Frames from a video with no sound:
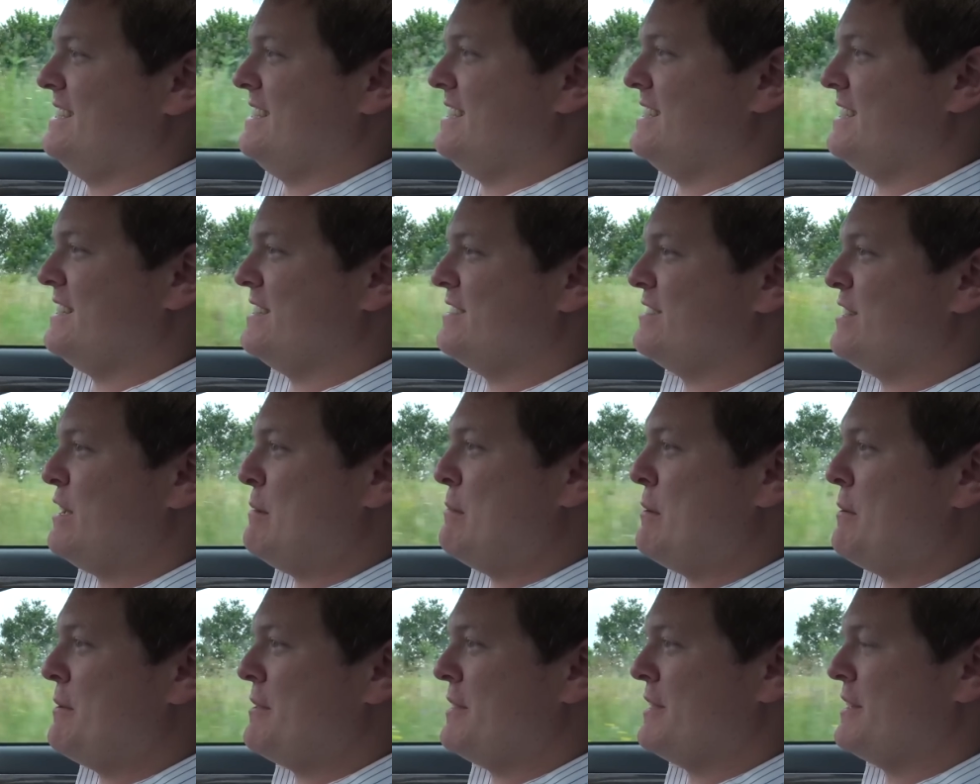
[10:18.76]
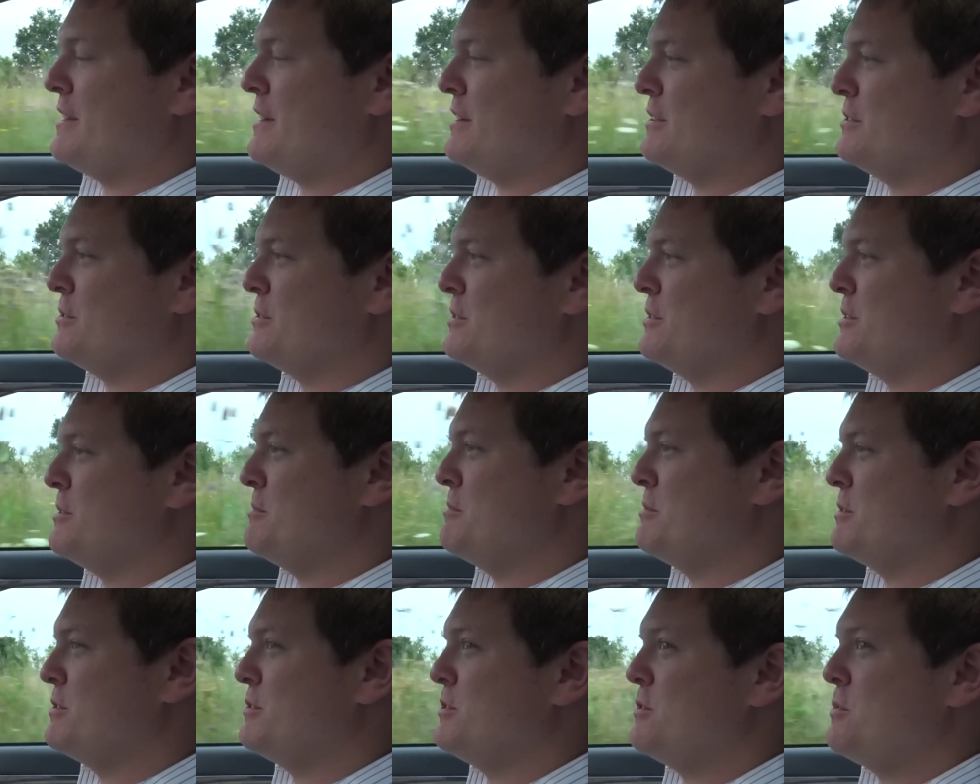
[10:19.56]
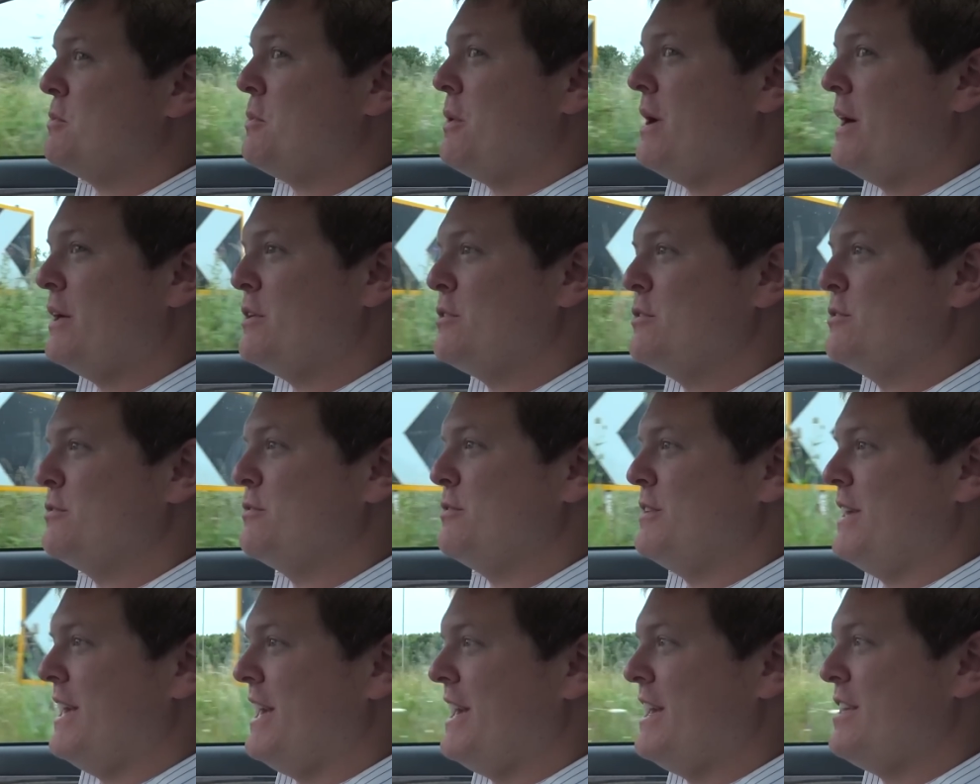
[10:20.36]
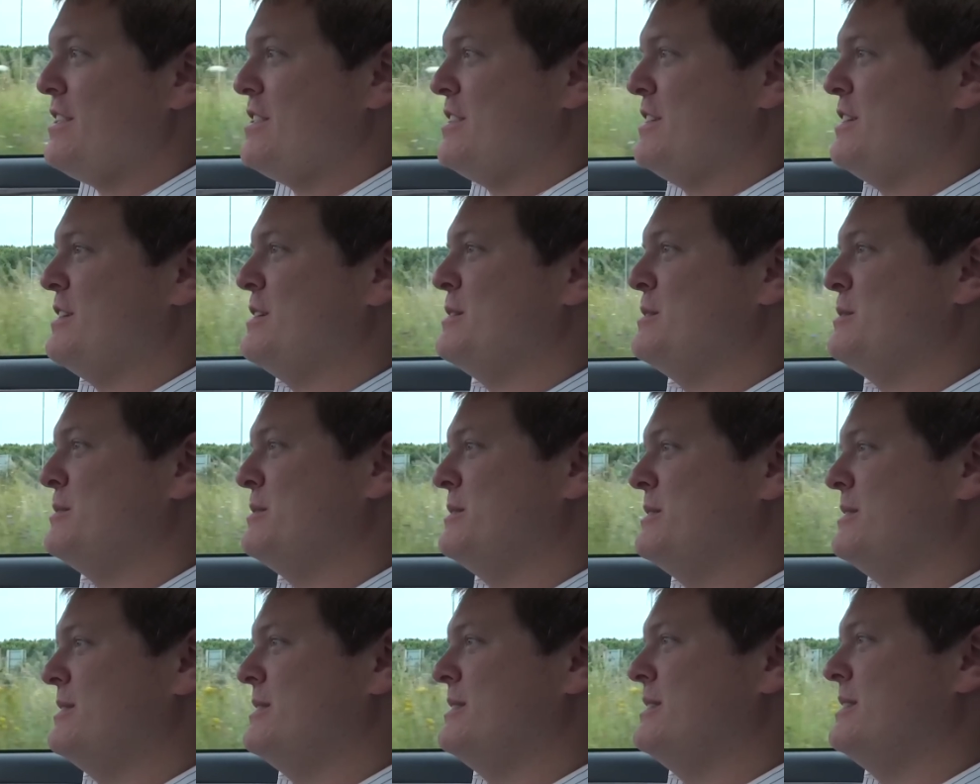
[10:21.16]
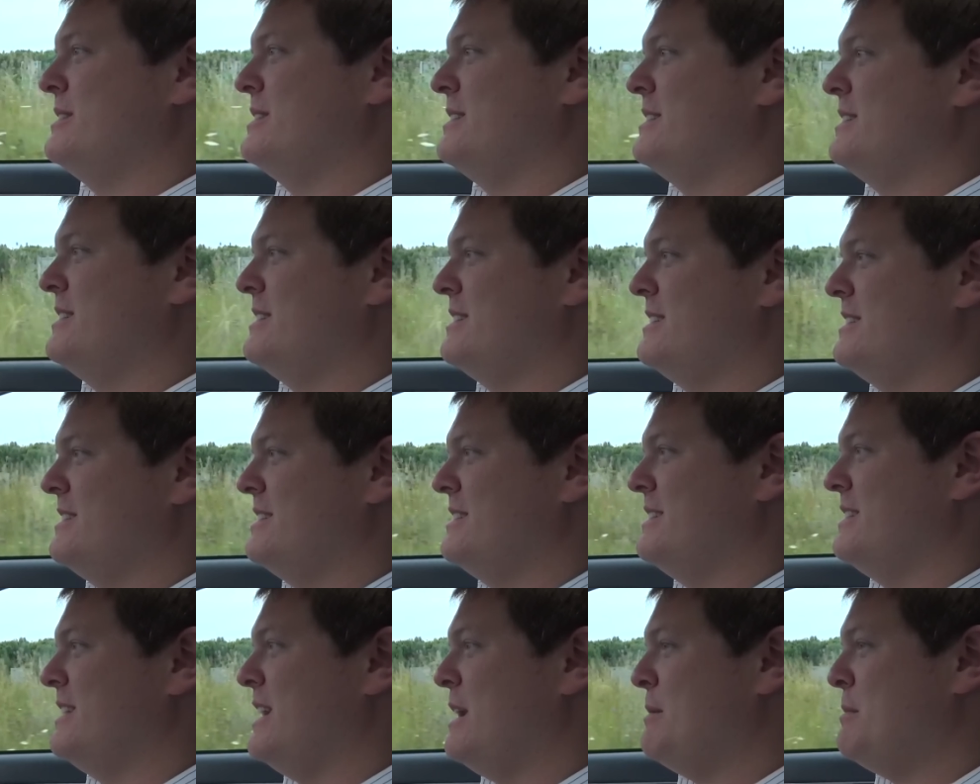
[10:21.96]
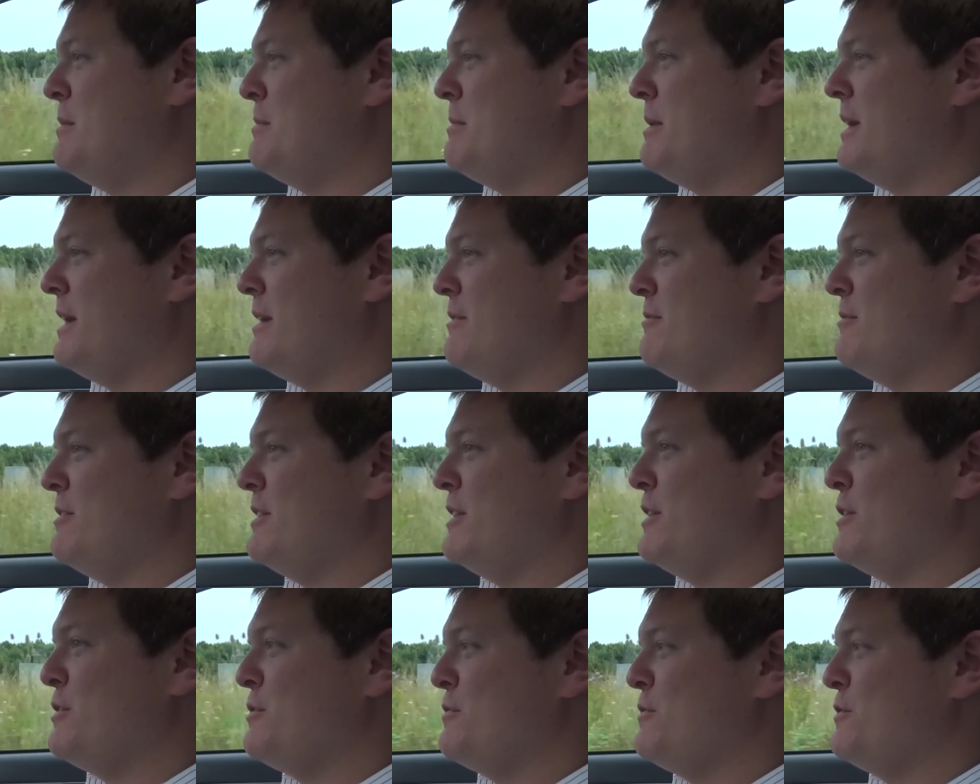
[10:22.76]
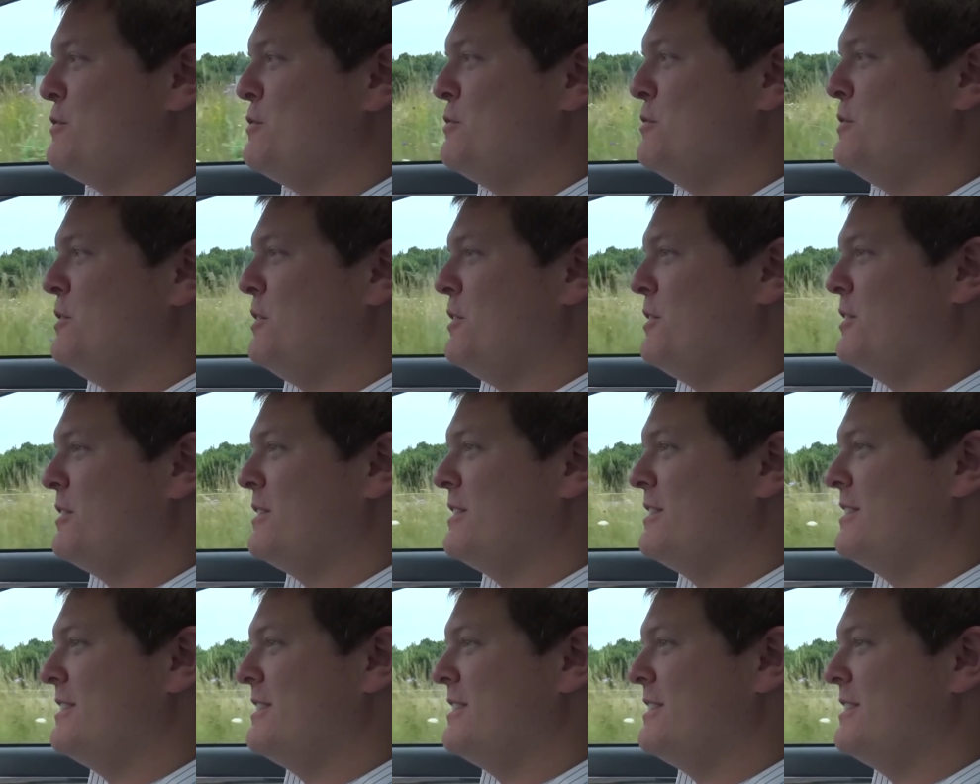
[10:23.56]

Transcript: Last time I went to Castle Combe was 12 years ago. Wow. I've been making videos for too long.